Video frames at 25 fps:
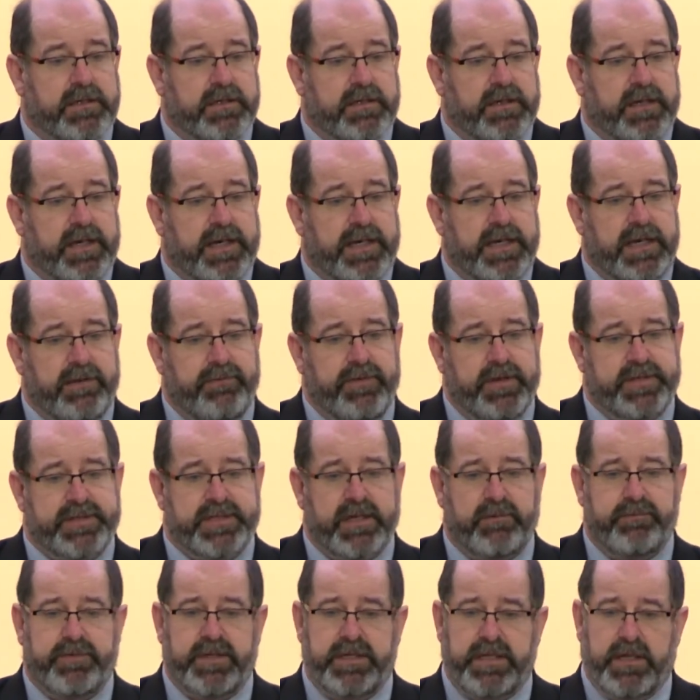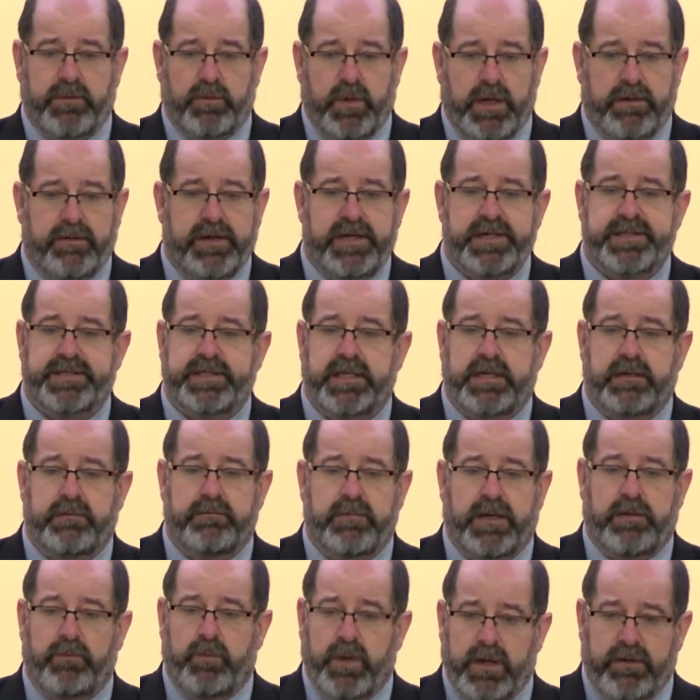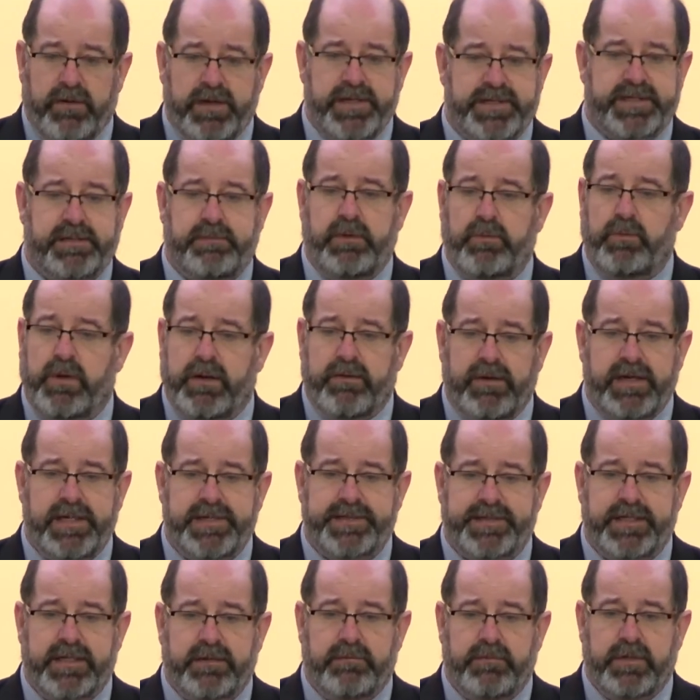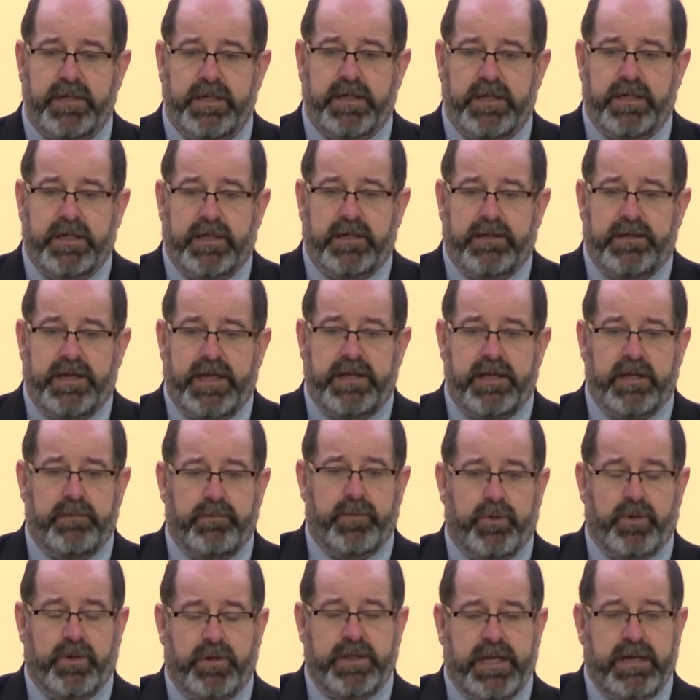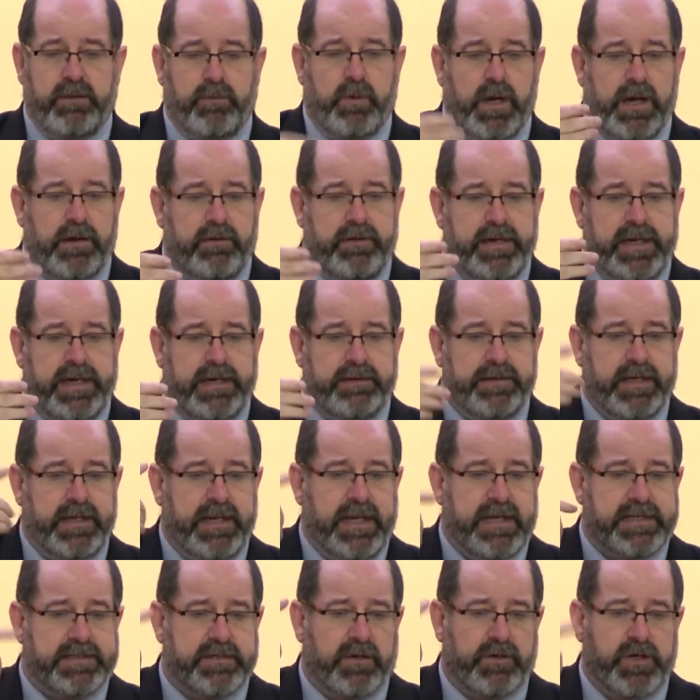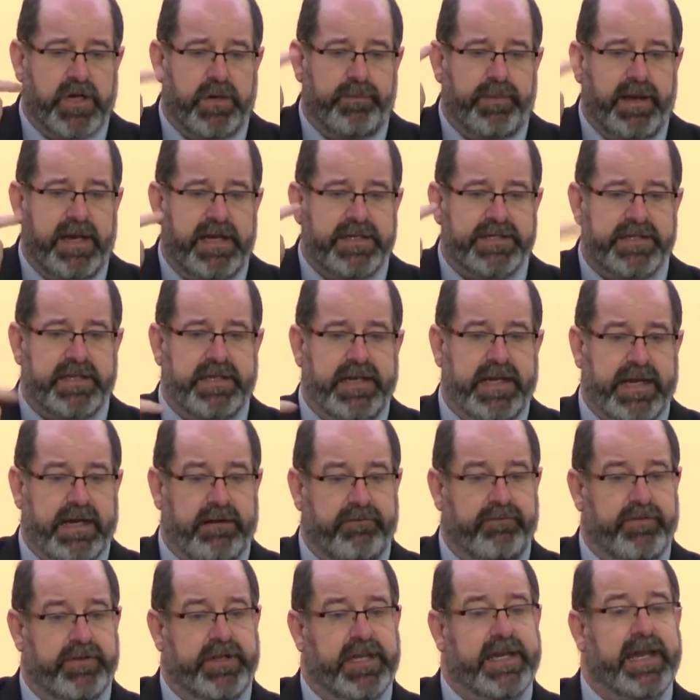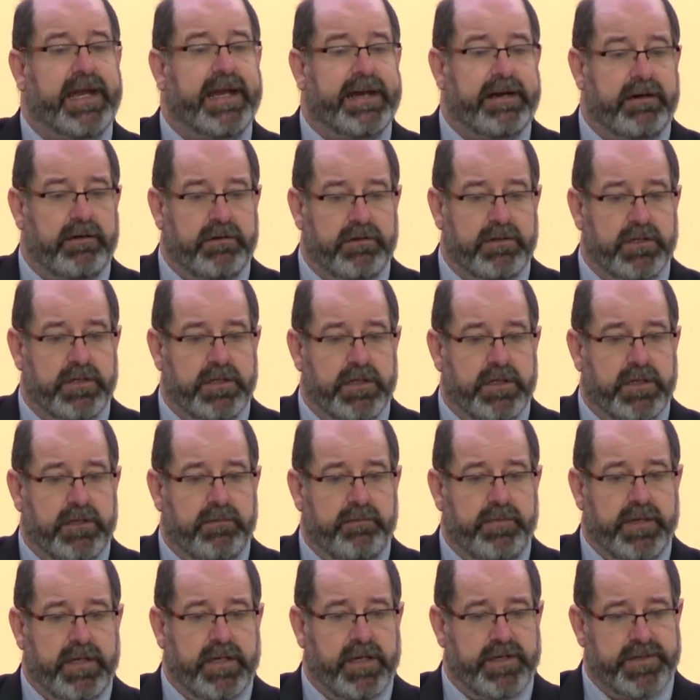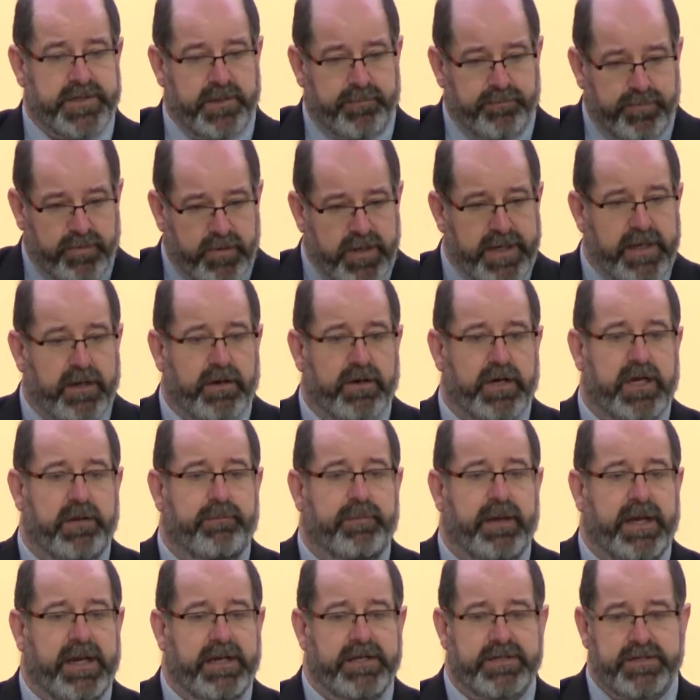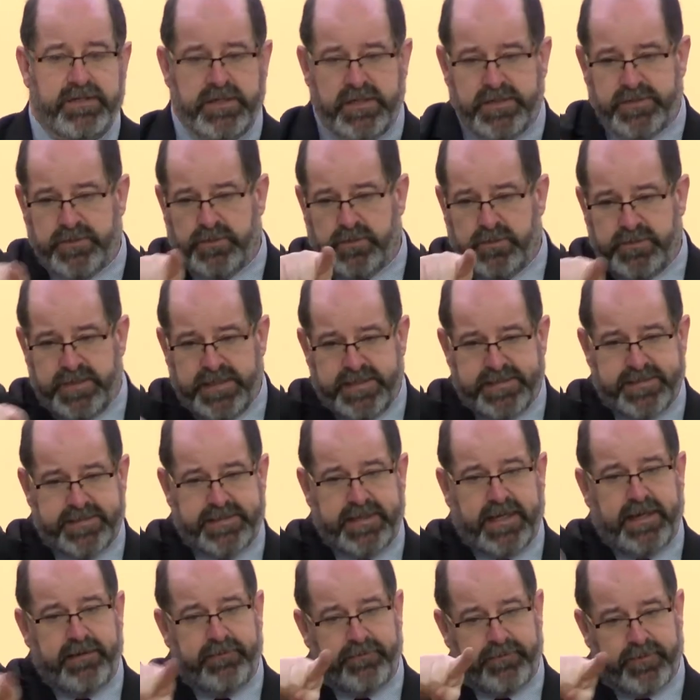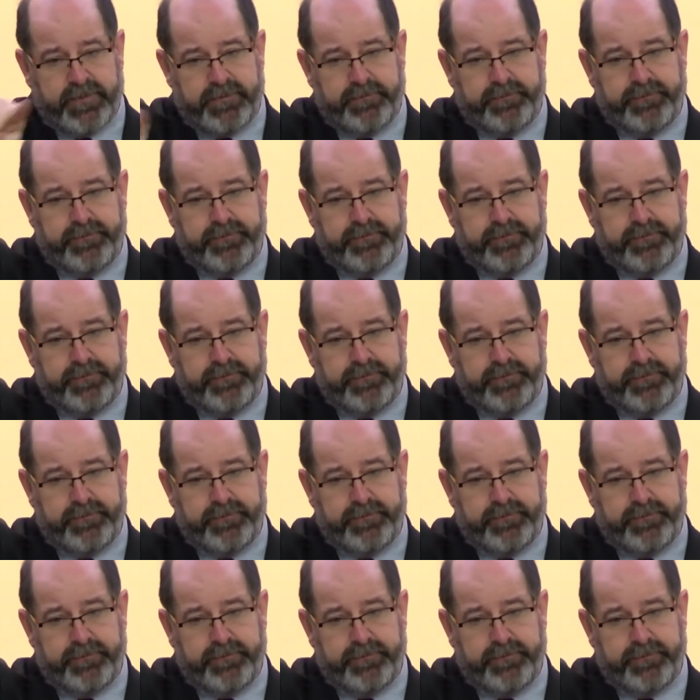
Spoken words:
And if it's something that worries them and worries them and worries them, then the more they're worrying, the less occupation they have for the now, because the preoccupation is all this stuff.